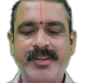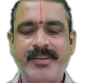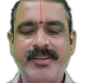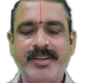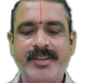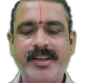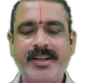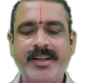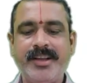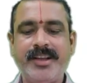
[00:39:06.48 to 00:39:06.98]

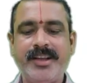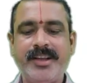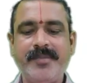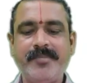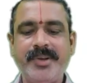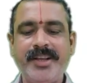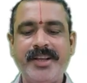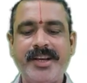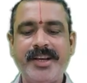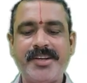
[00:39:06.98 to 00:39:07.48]
The legal
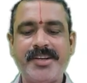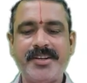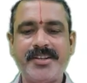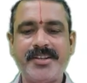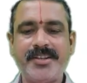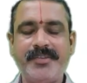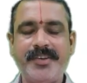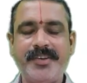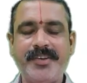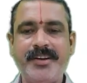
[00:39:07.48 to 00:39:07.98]

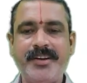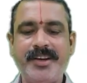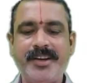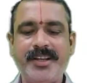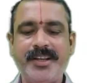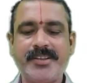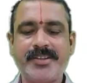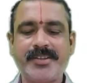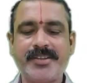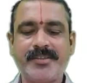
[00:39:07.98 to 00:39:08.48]
implications of
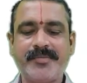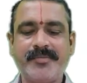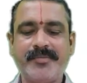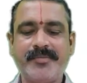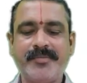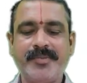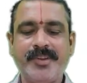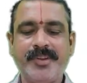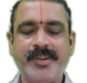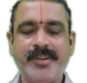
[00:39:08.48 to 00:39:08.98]
entries
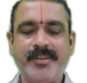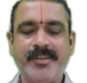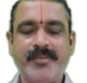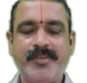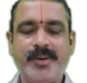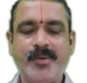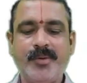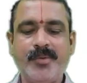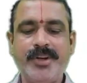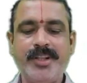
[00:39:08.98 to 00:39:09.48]

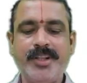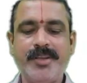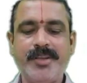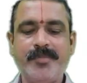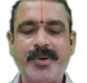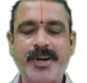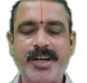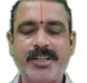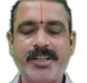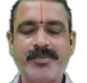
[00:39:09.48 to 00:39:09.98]
found in
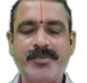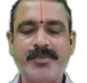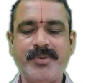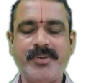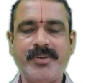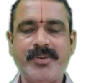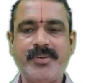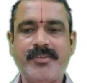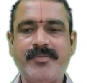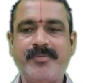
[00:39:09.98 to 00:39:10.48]
the
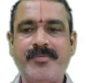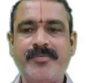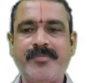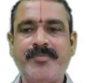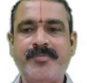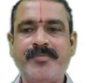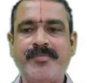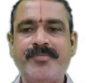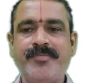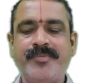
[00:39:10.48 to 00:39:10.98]
passbook
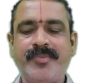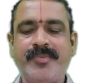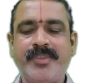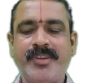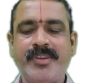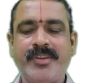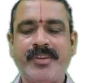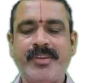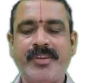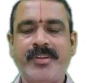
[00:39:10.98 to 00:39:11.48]

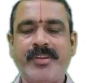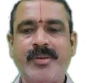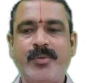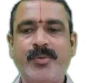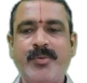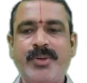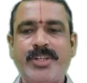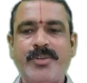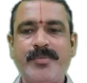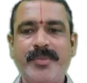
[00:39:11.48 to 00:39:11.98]

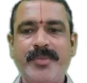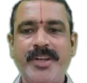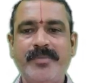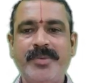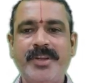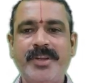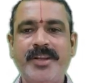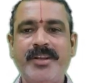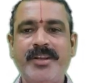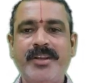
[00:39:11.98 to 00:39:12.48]
which may
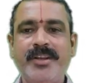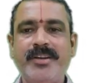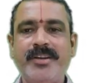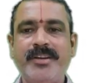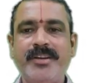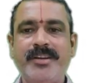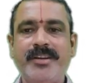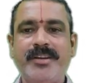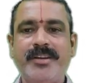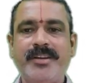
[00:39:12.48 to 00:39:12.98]

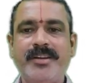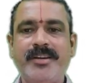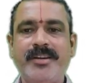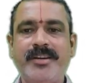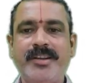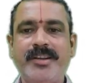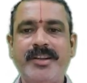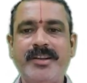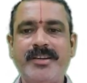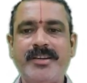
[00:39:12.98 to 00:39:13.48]

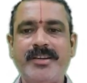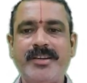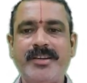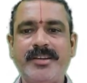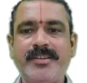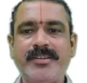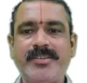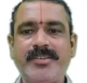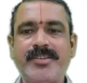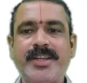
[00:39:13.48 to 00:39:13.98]
be dealt
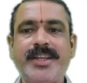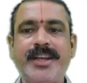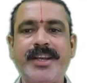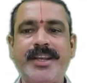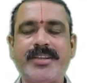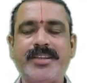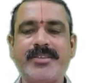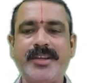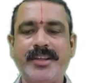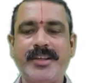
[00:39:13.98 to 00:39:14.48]
in
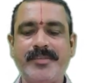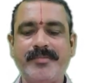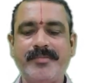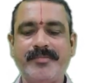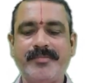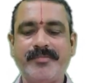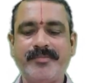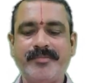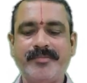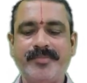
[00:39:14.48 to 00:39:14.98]
seriously.
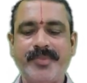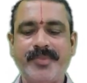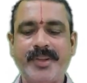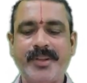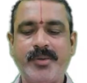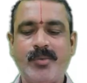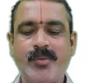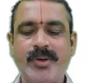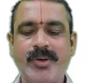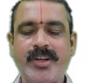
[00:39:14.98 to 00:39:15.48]

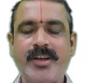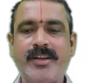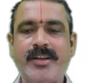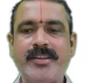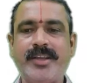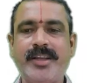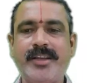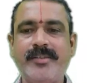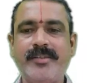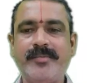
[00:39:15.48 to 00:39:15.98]
What are
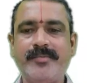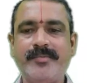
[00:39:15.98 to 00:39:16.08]
they?